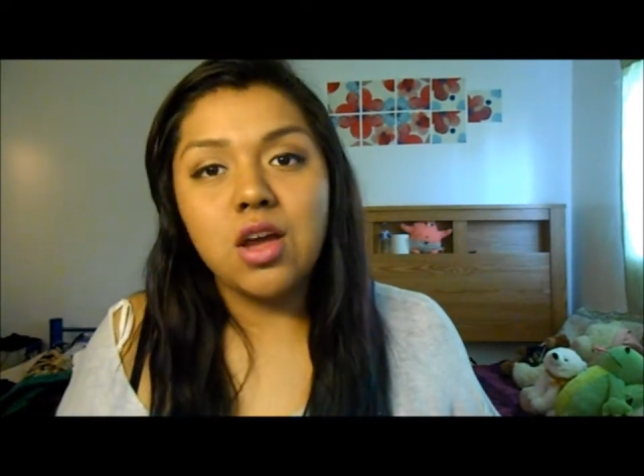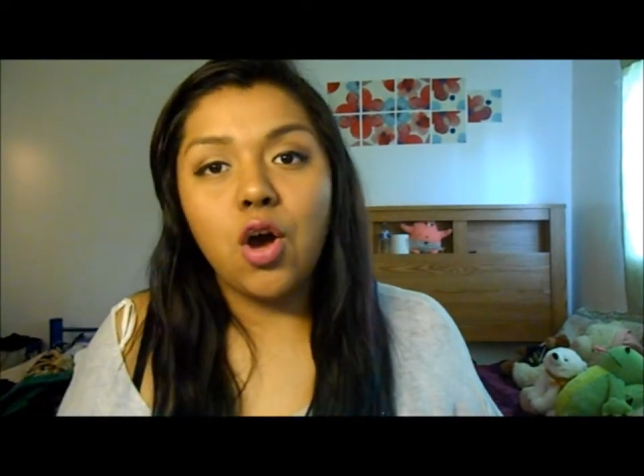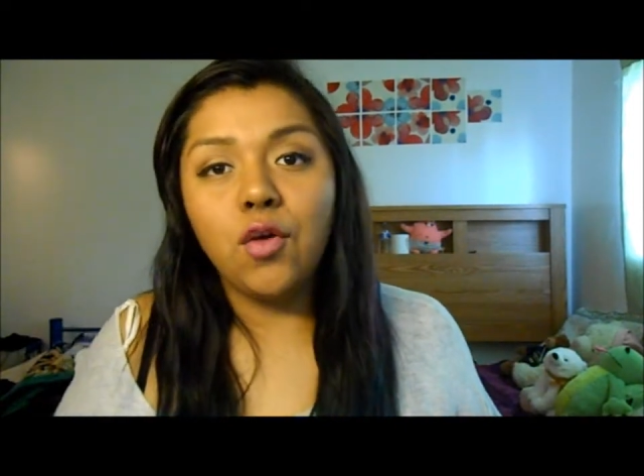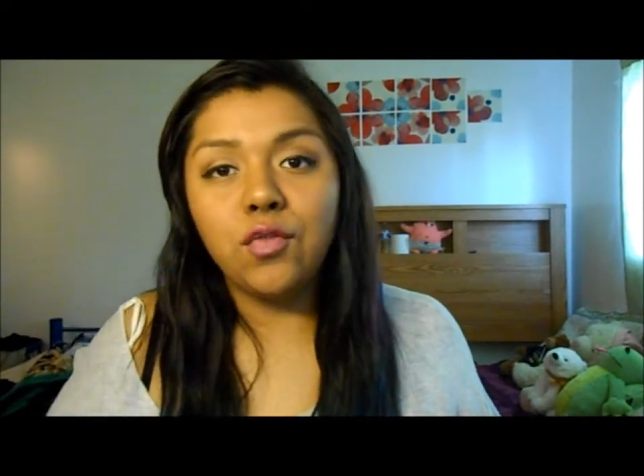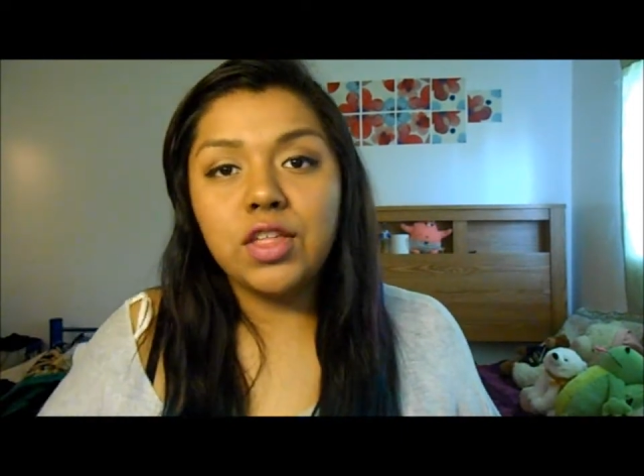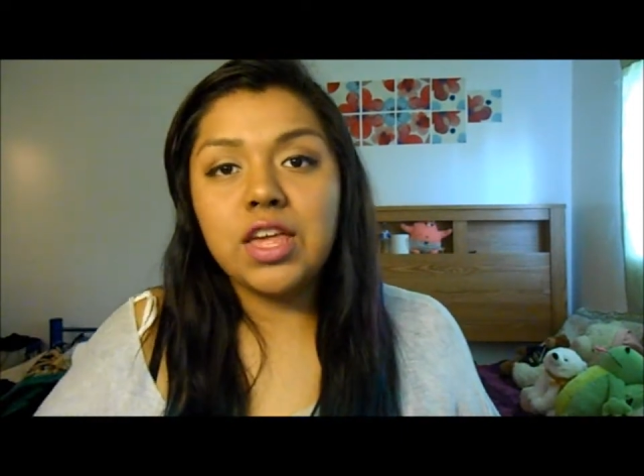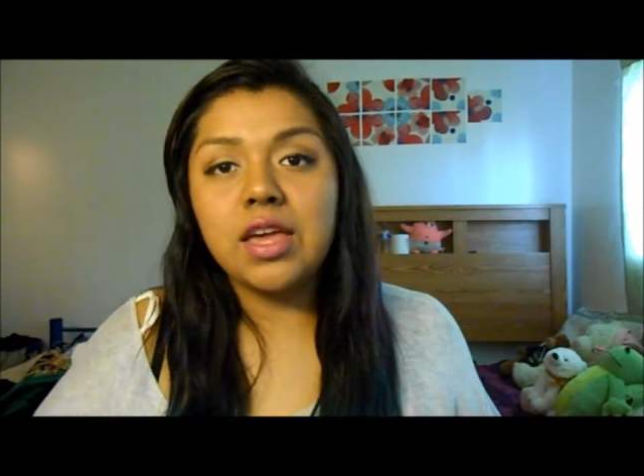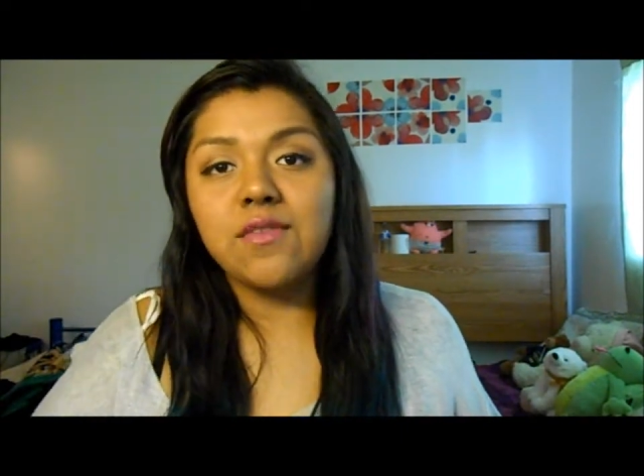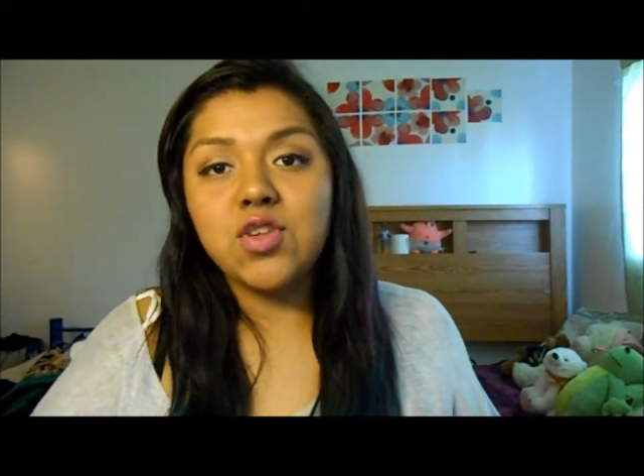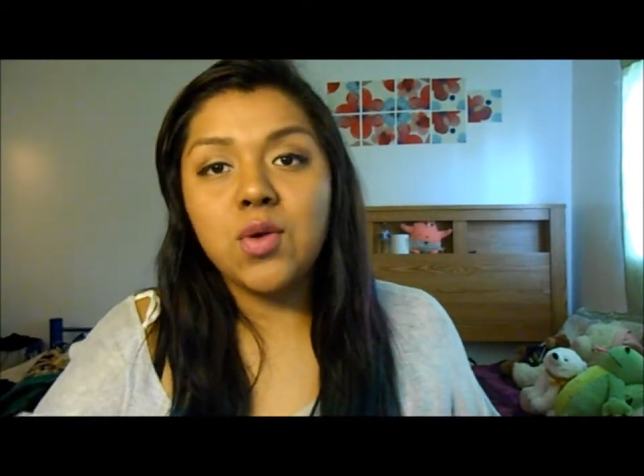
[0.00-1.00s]

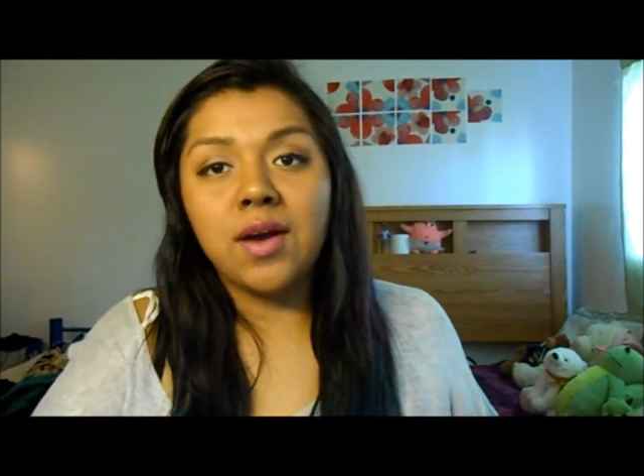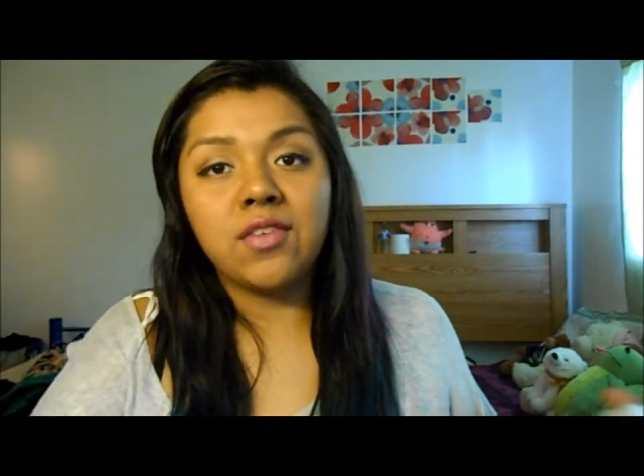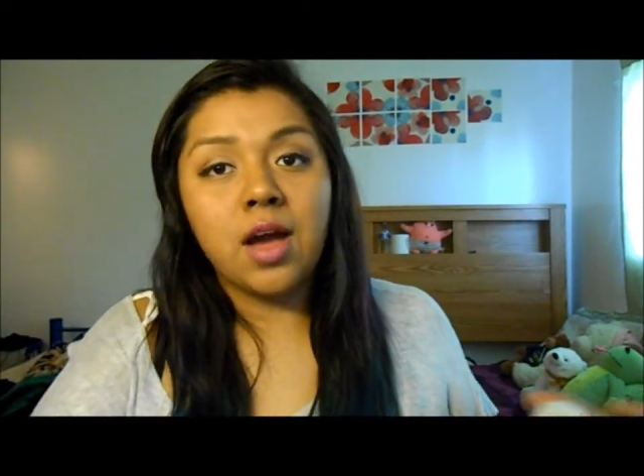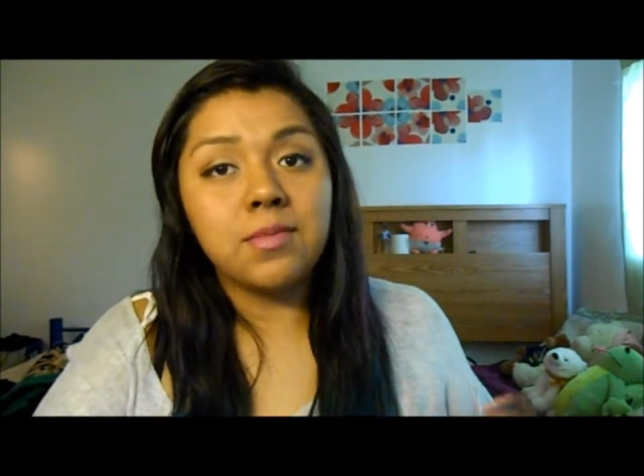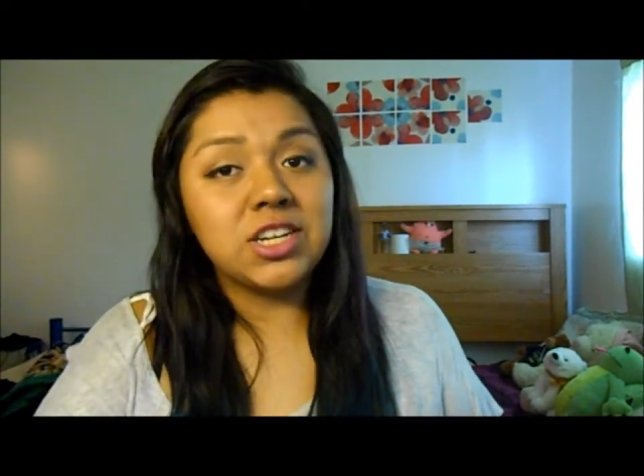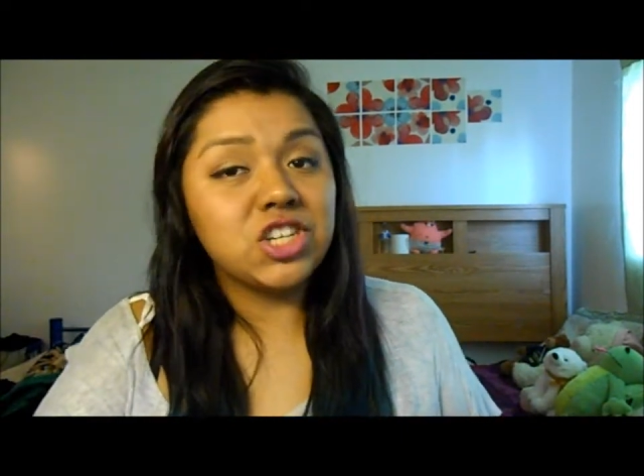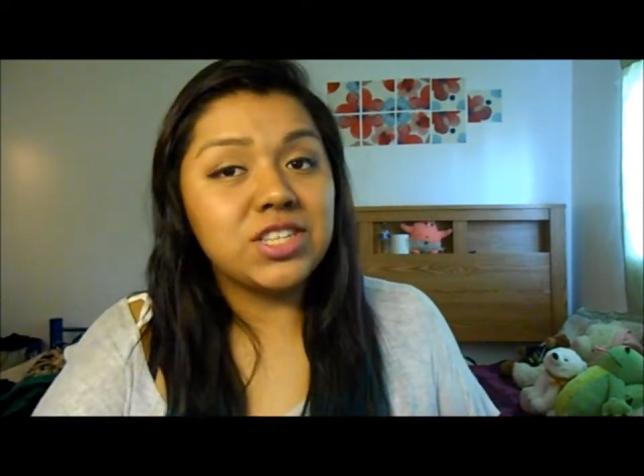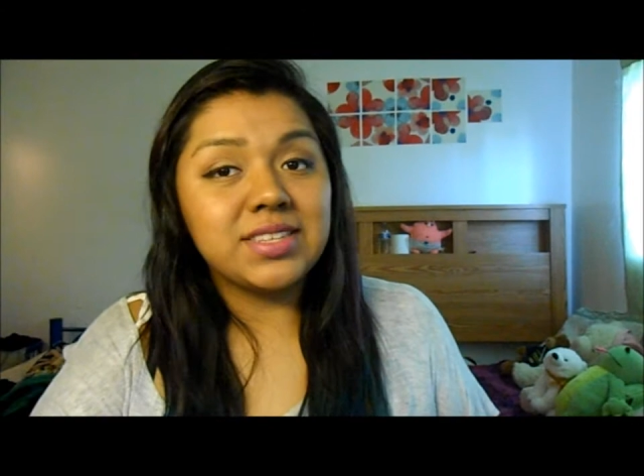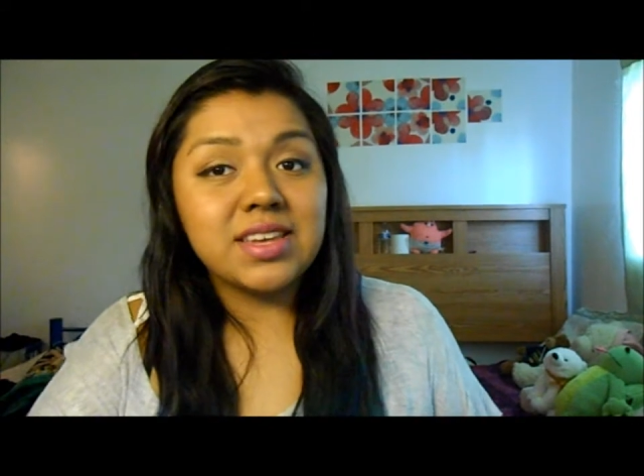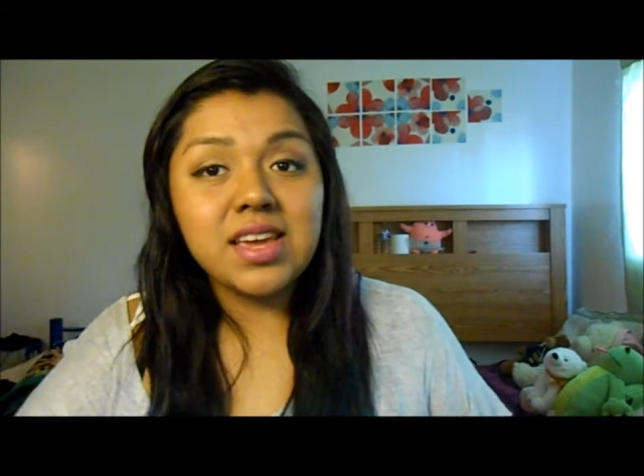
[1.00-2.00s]
hopefully if you have
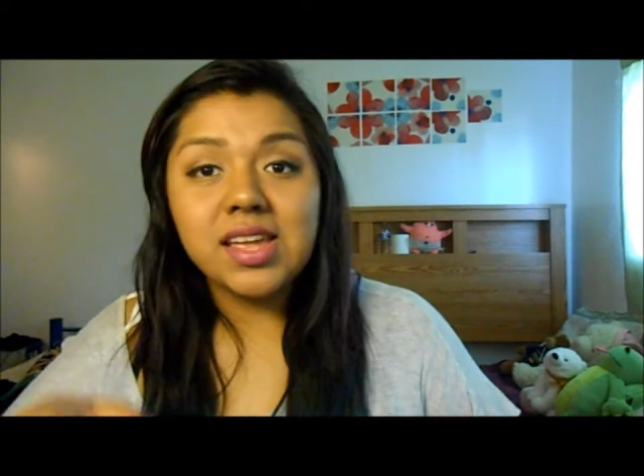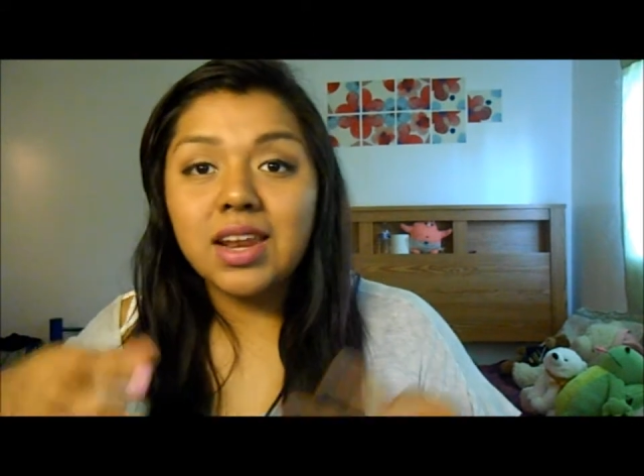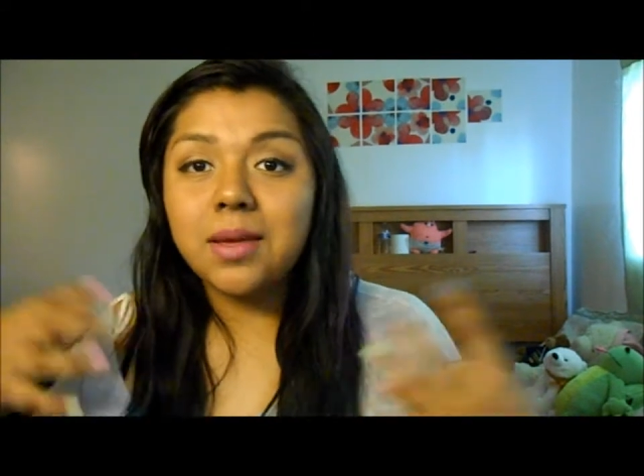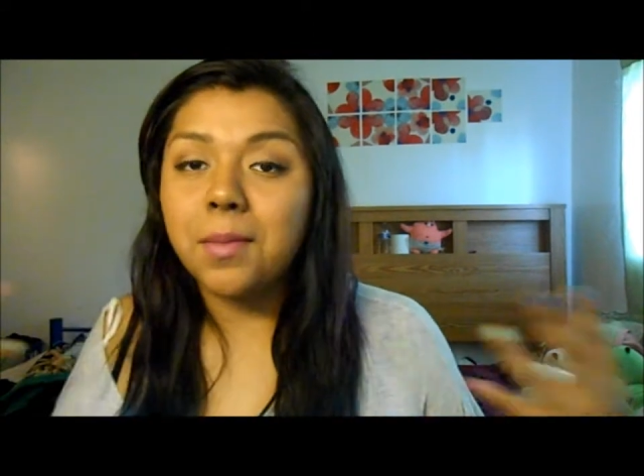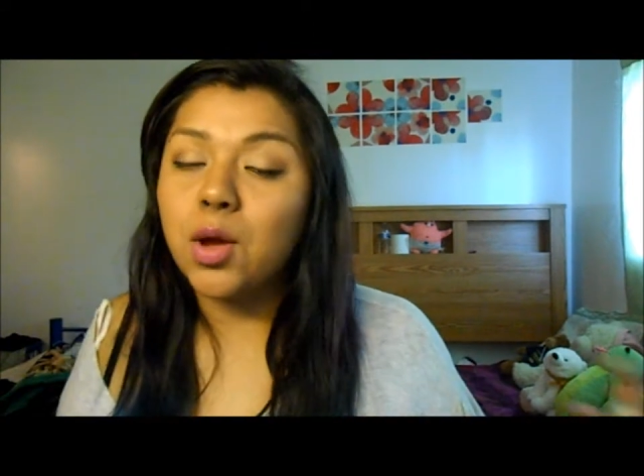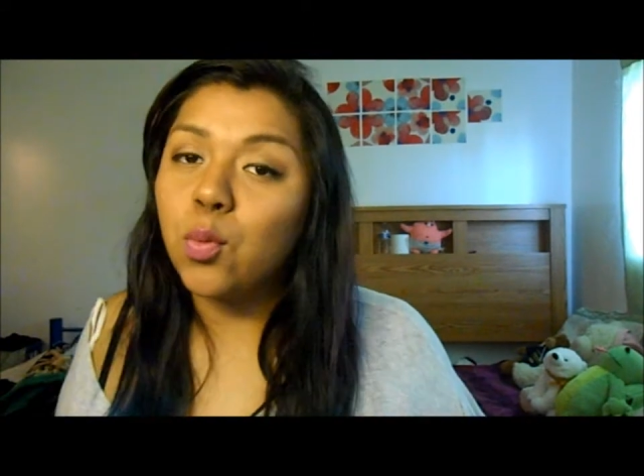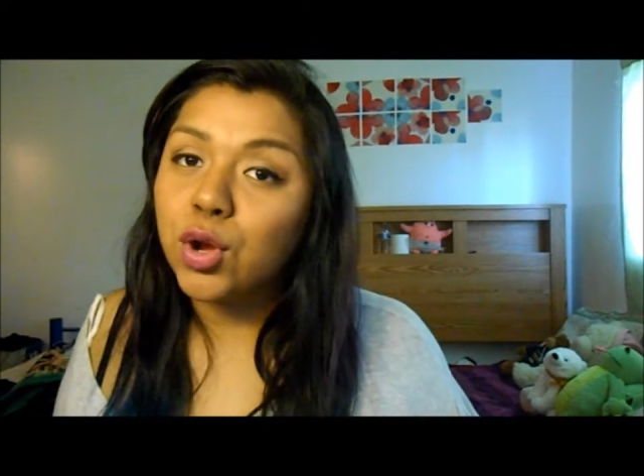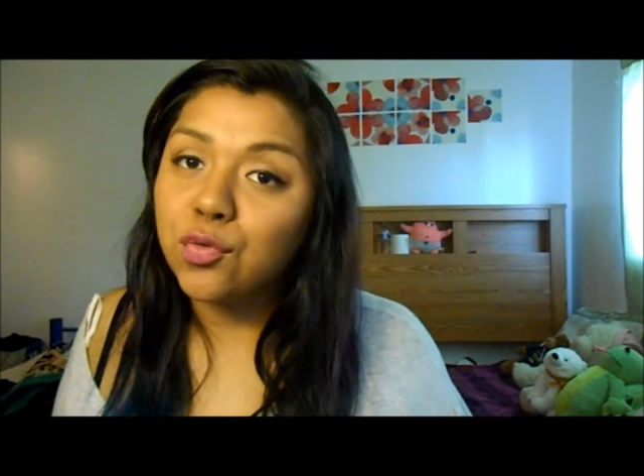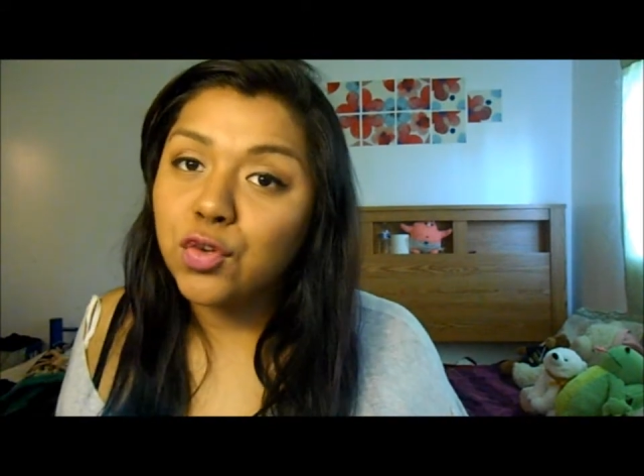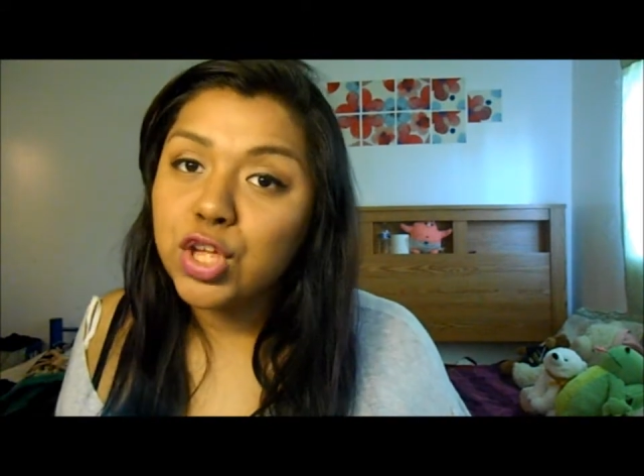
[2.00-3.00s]
combination skin, it might
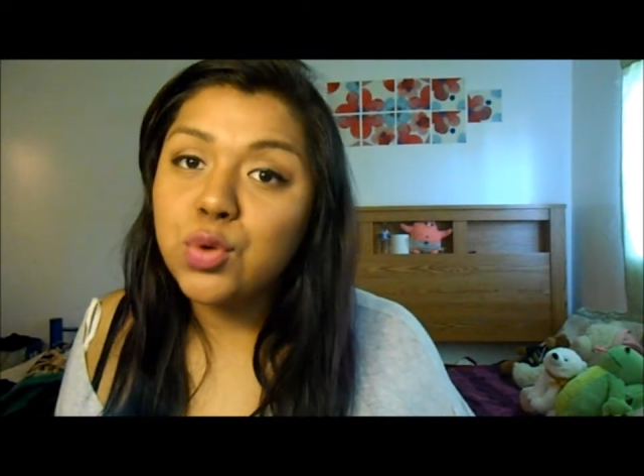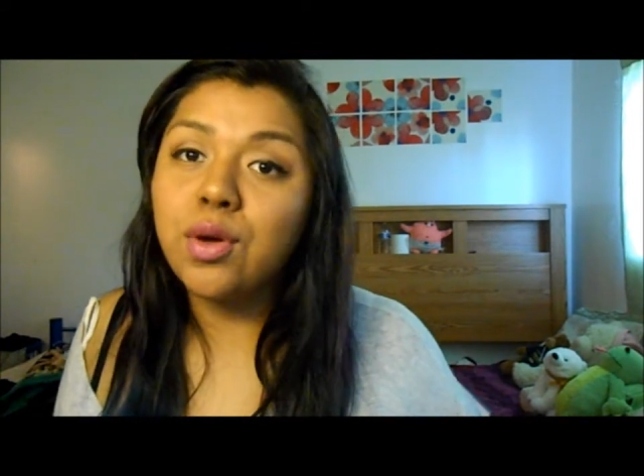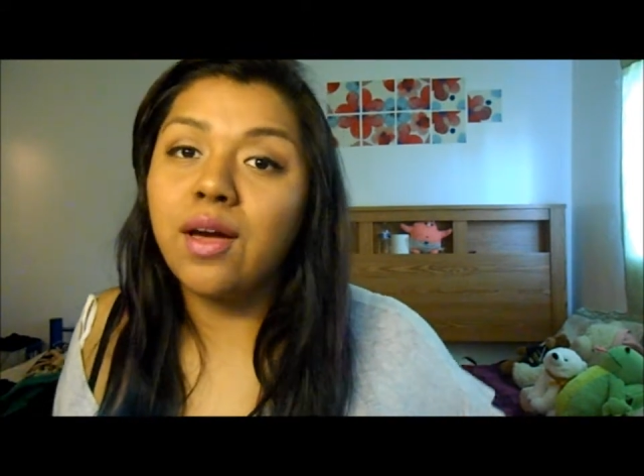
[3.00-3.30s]
work for you.